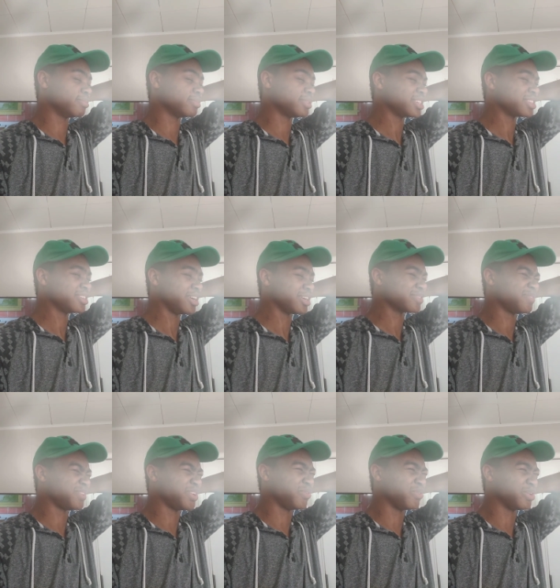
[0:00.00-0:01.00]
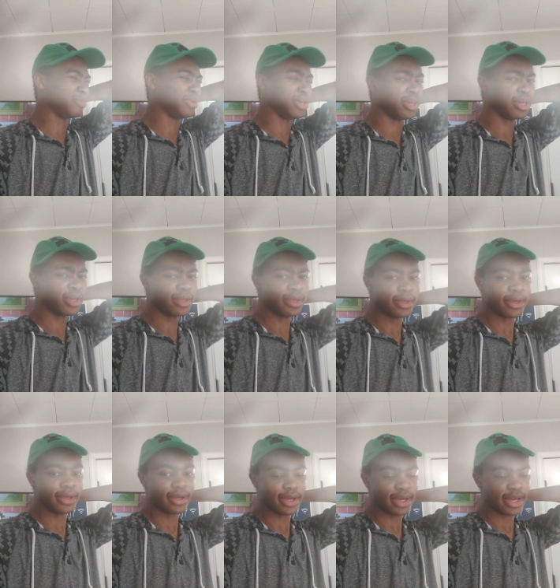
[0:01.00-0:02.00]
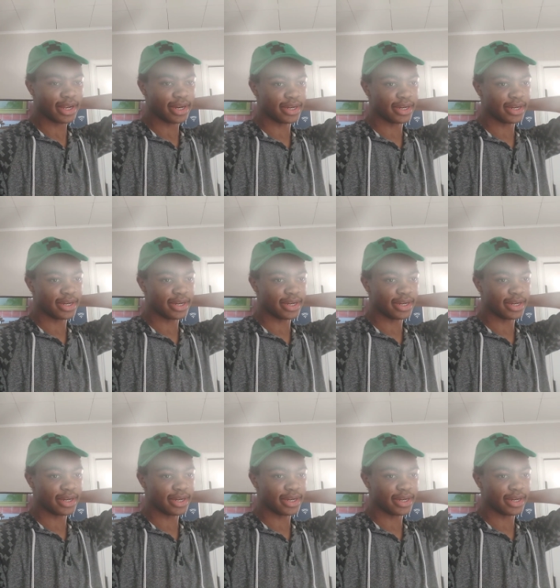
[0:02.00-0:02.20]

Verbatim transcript: TikTok, following me, and